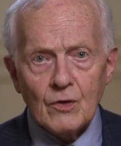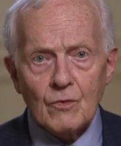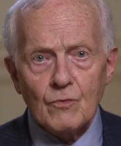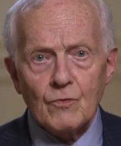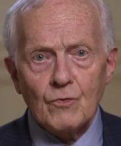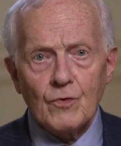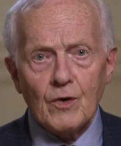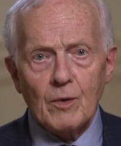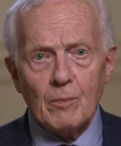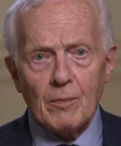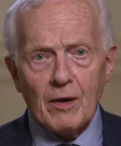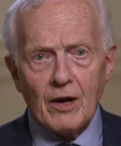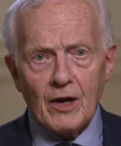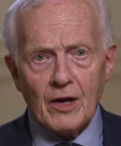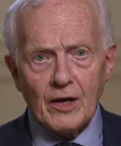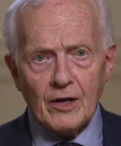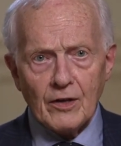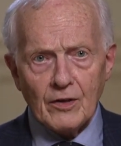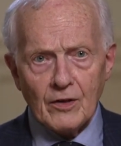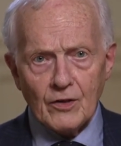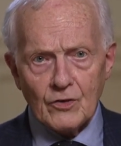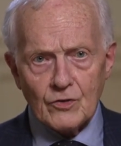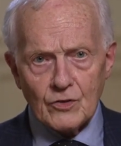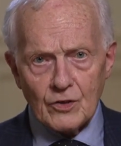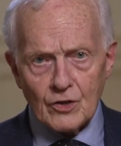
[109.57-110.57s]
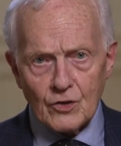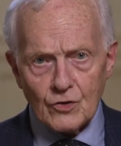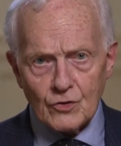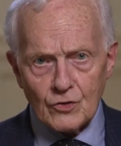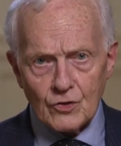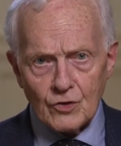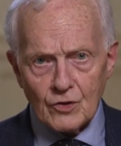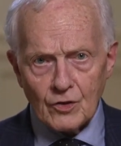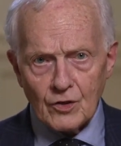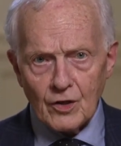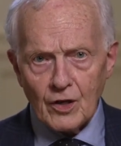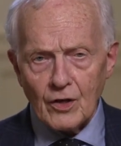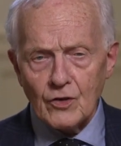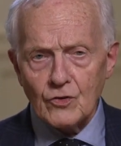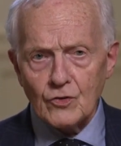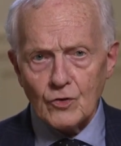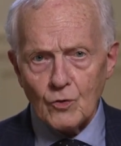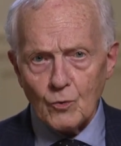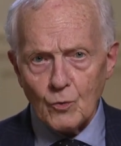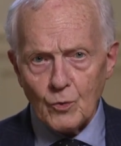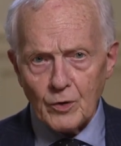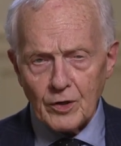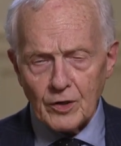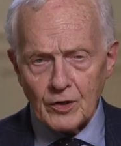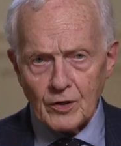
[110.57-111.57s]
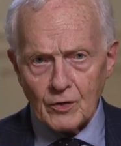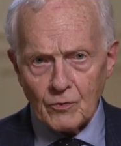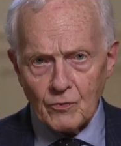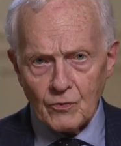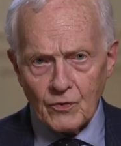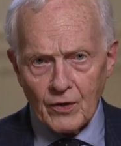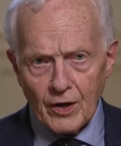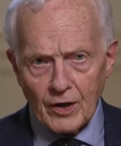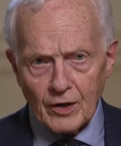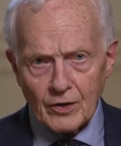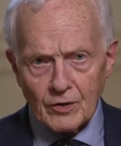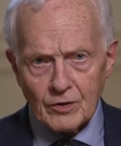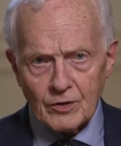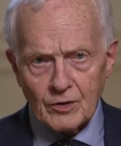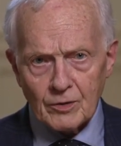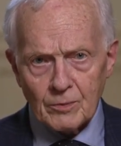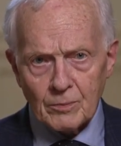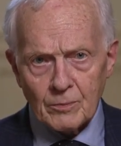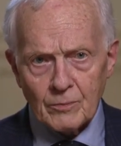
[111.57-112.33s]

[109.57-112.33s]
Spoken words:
from ionization as a weak effect.